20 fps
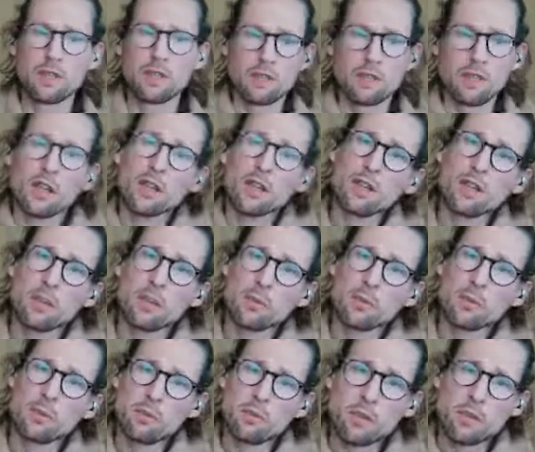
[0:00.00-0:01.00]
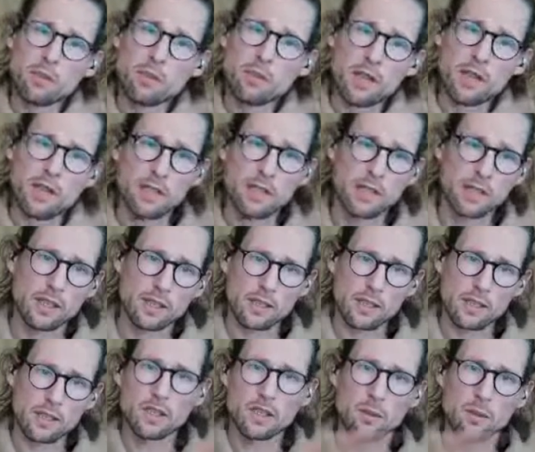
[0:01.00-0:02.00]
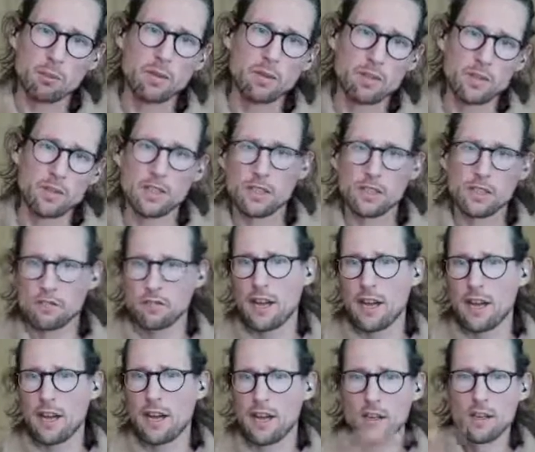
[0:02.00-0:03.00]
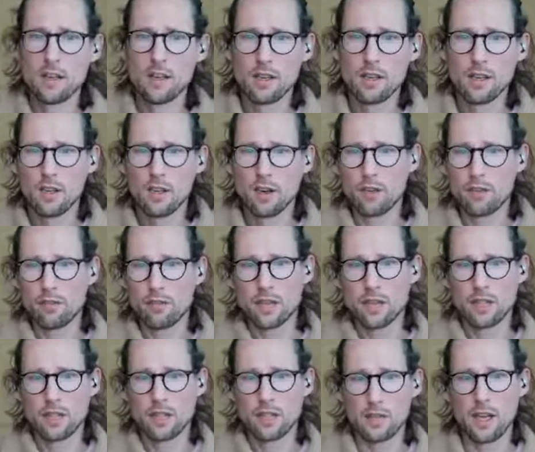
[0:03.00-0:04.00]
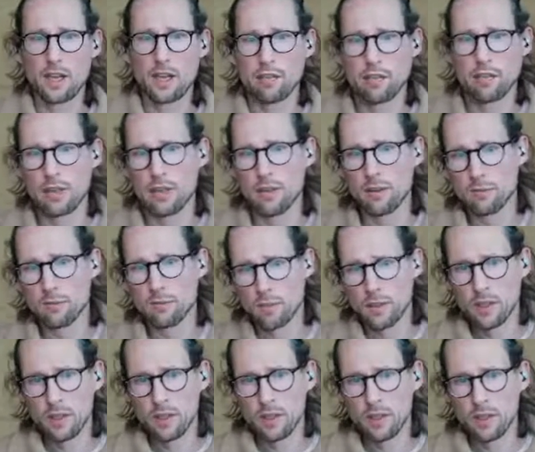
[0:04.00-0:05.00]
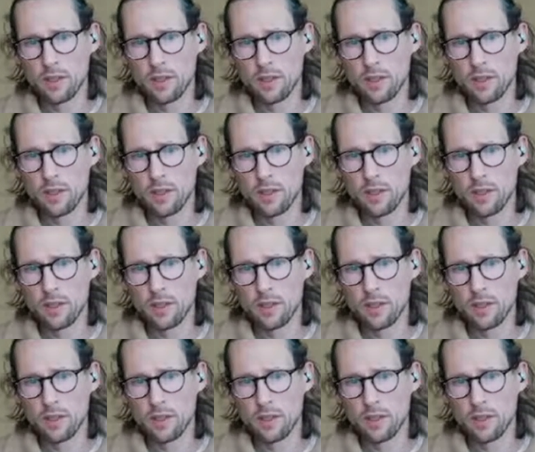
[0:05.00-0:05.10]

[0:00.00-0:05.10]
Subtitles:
maybe you can talk a little bit more about like the detailed process of that offering that we have now.